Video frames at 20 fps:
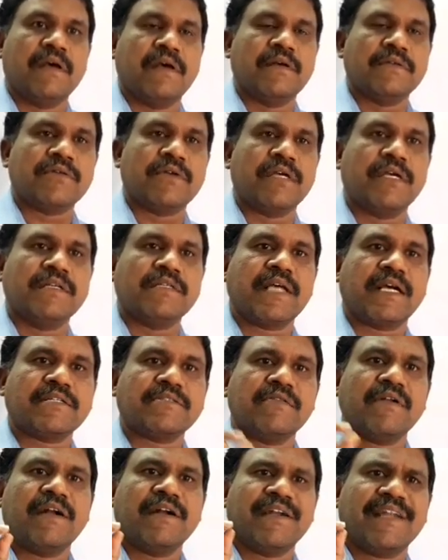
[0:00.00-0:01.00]
So he is
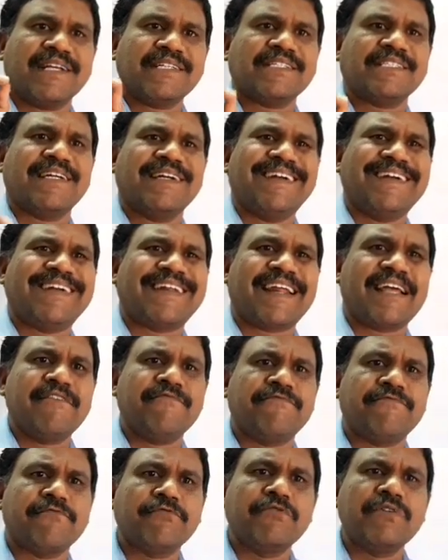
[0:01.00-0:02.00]
actually a Dutch dry
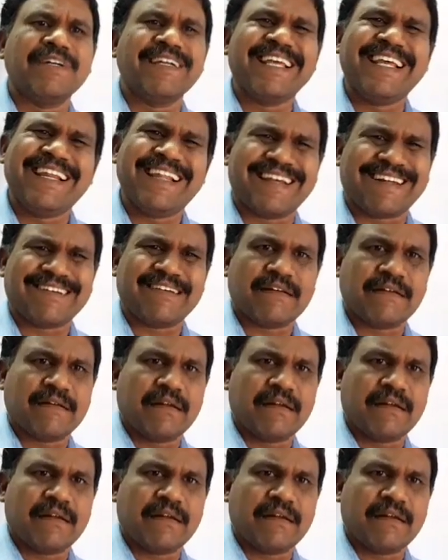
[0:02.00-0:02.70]
fruit dealer.